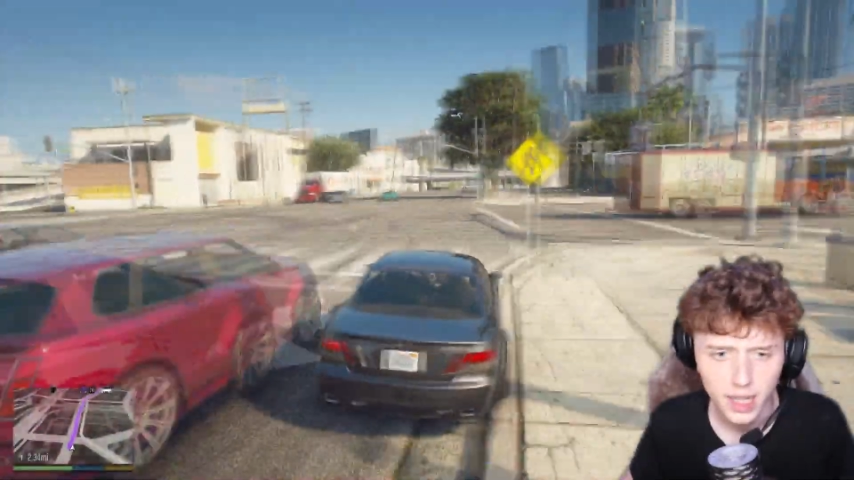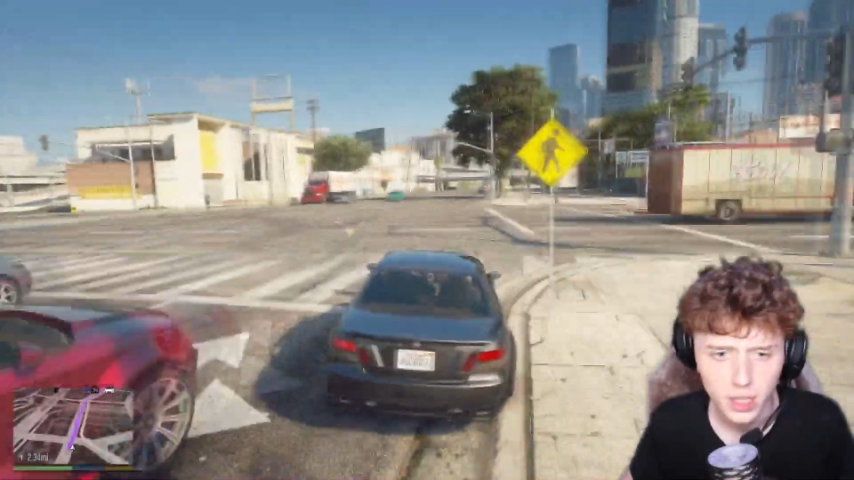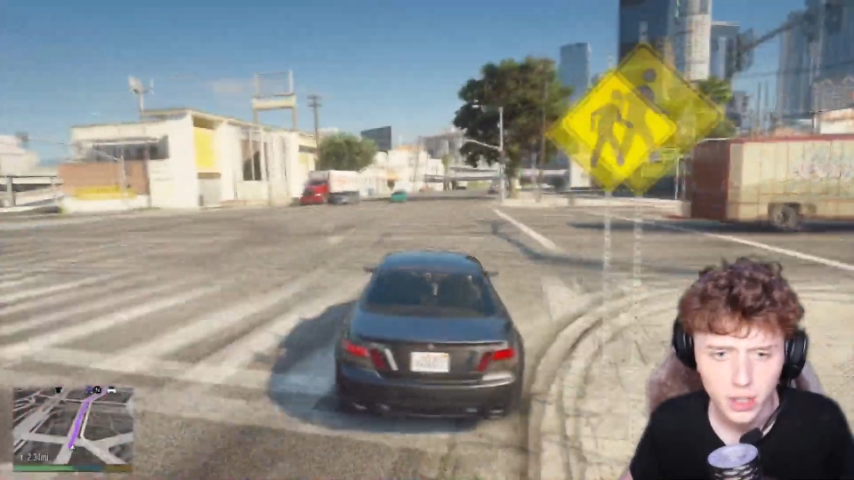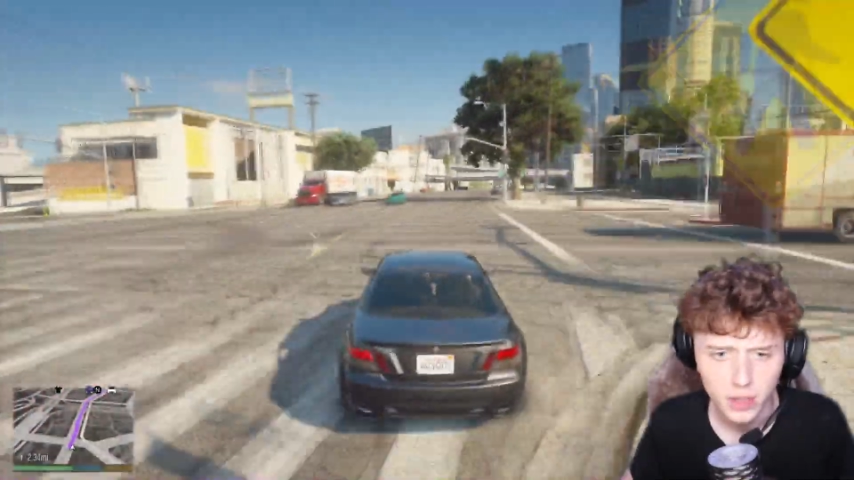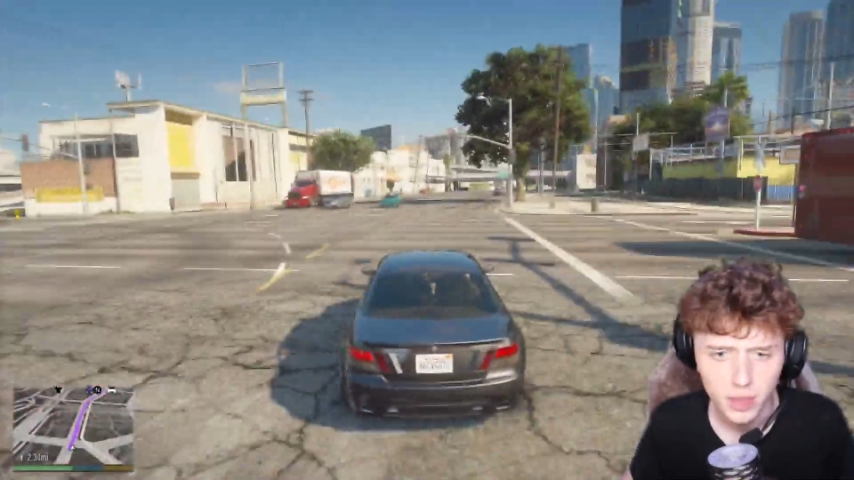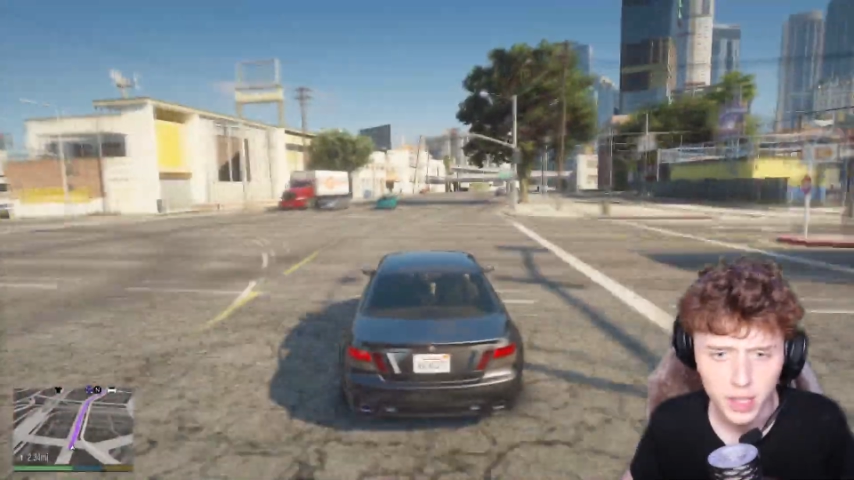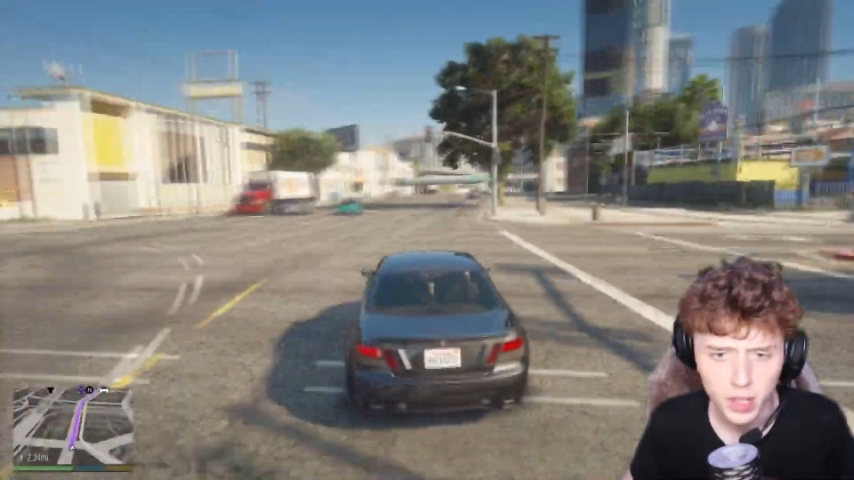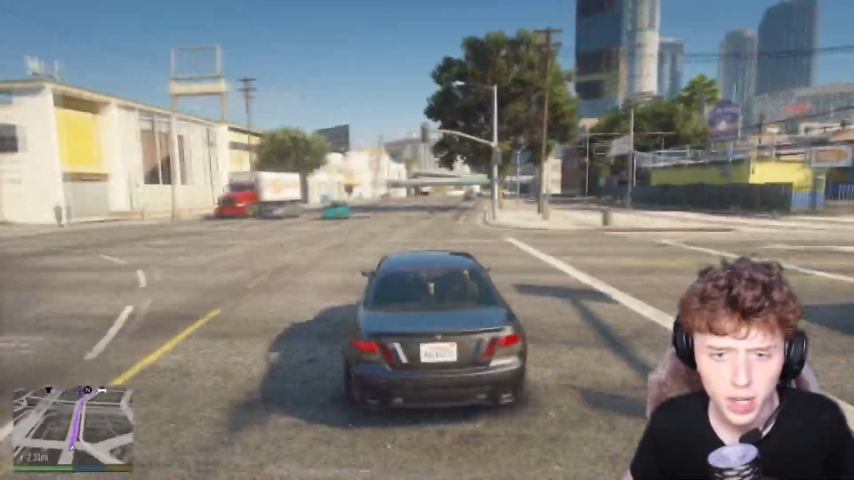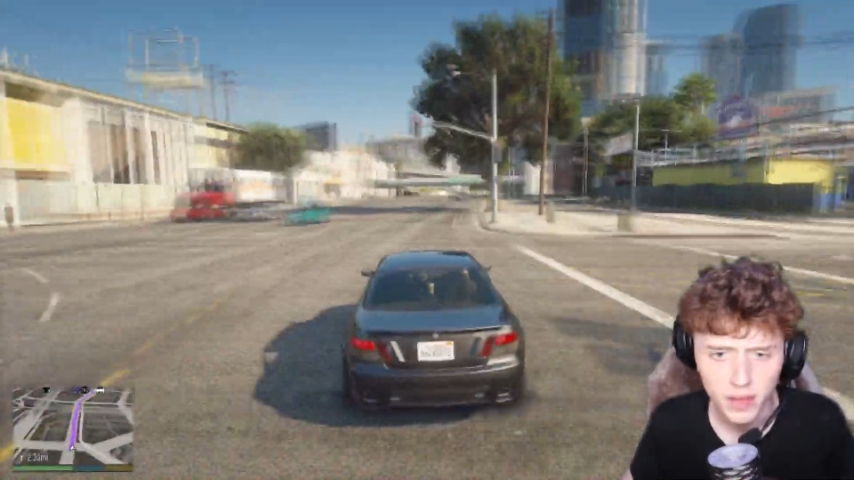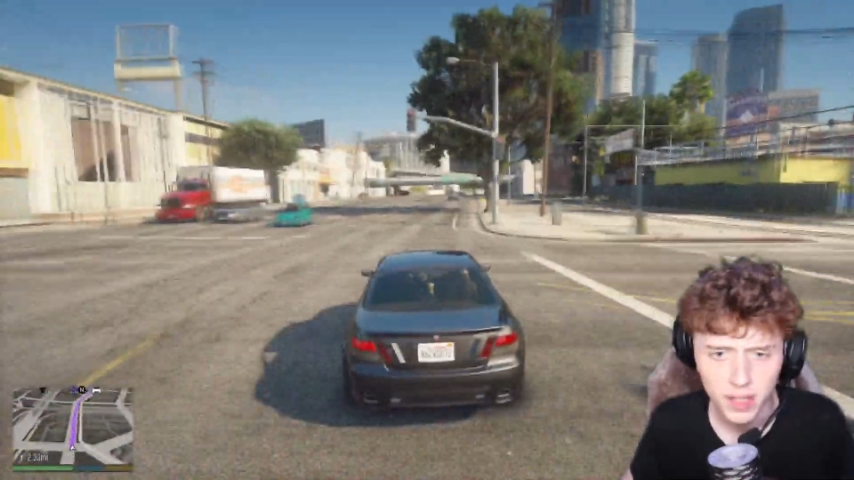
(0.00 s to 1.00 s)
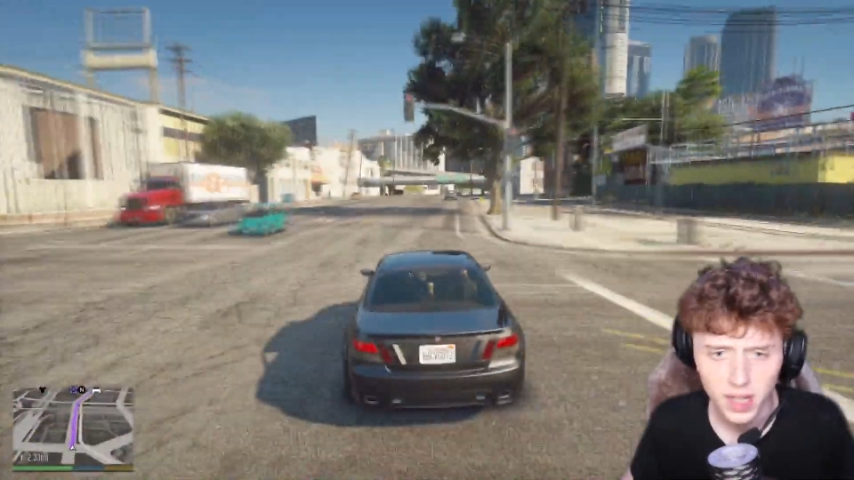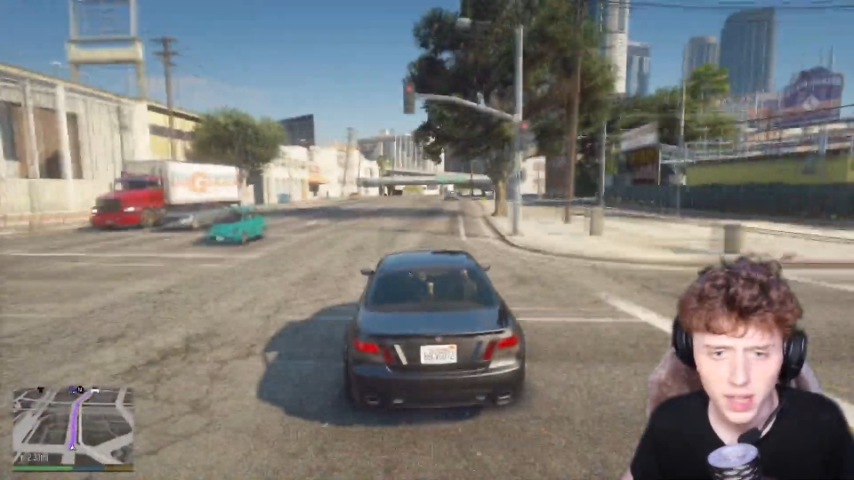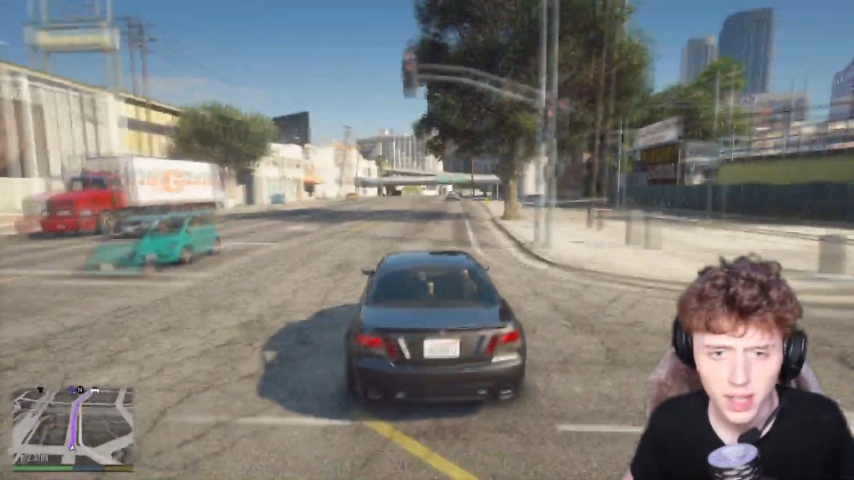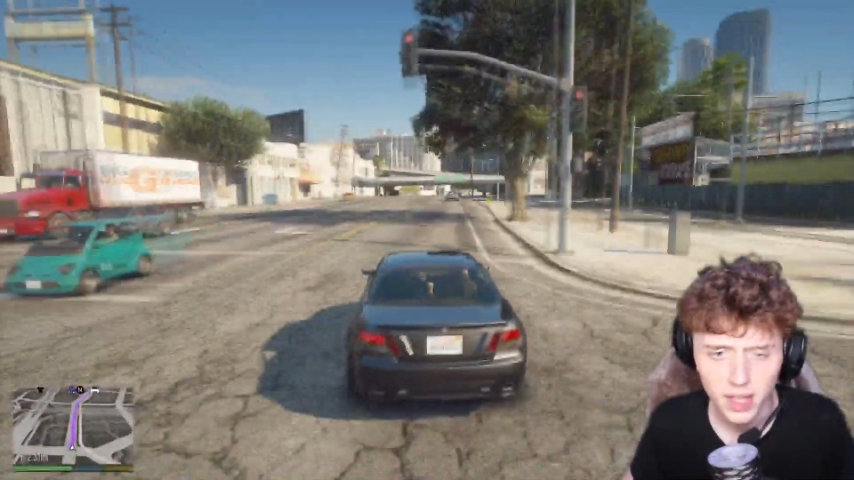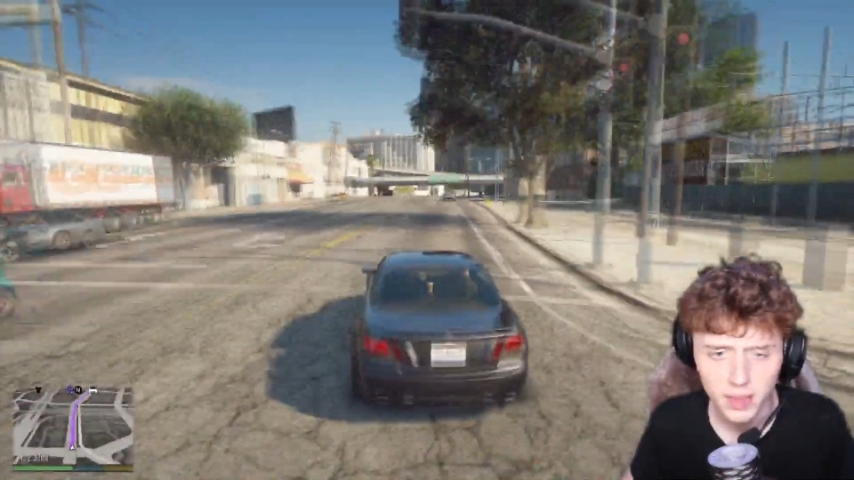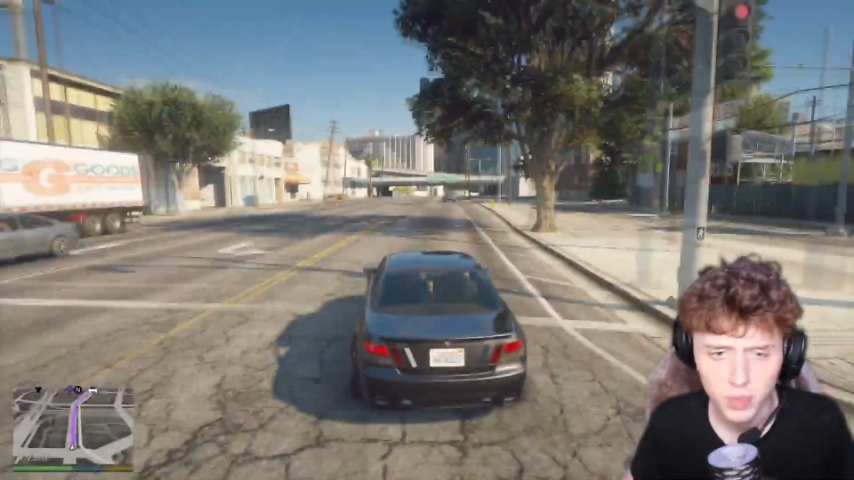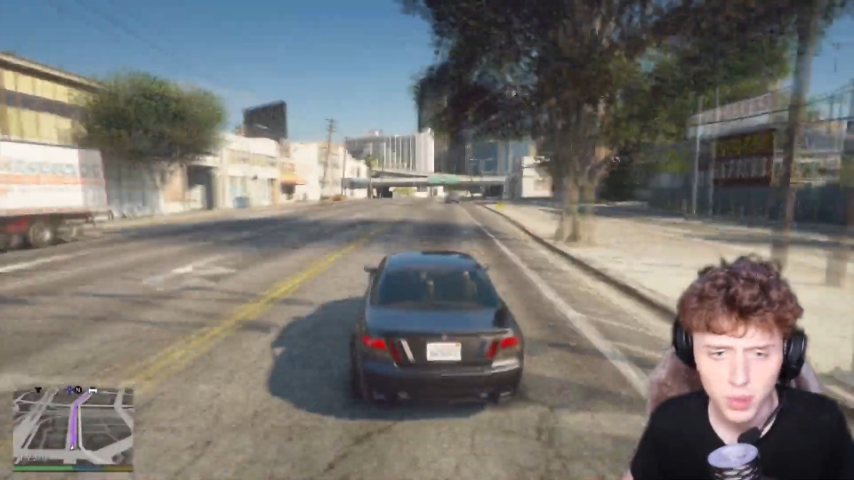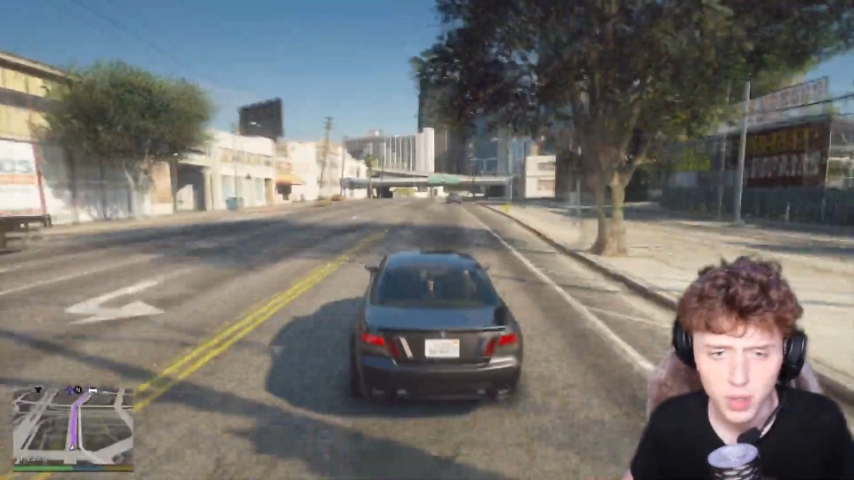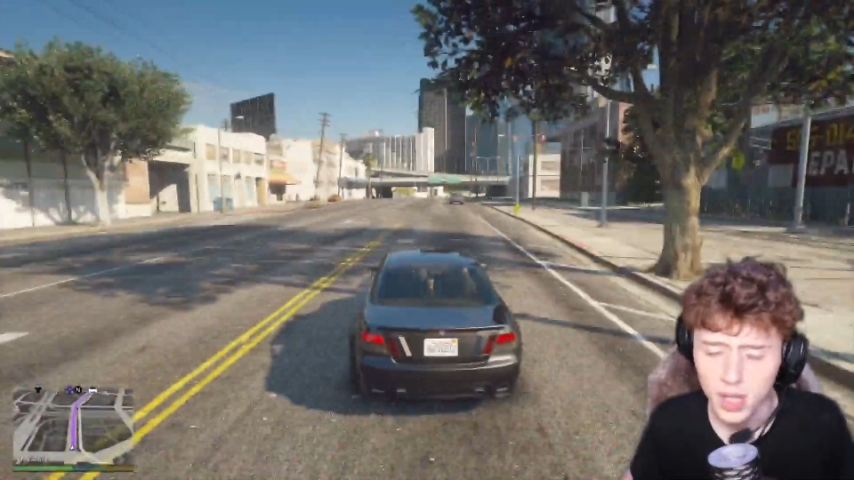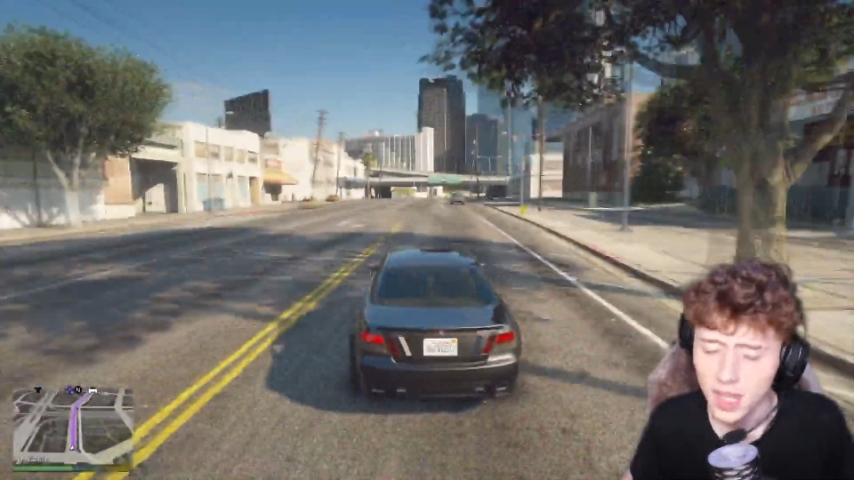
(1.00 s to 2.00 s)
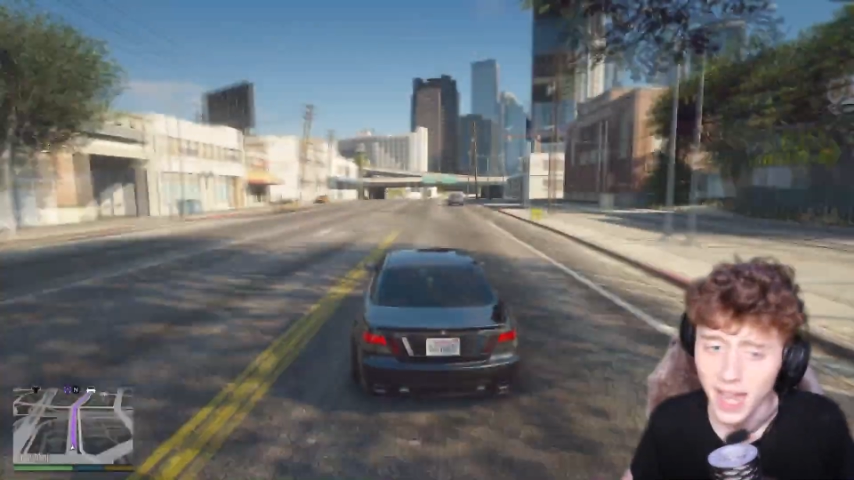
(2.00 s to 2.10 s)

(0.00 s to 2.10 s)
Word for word: I shouldn't be driving like this, but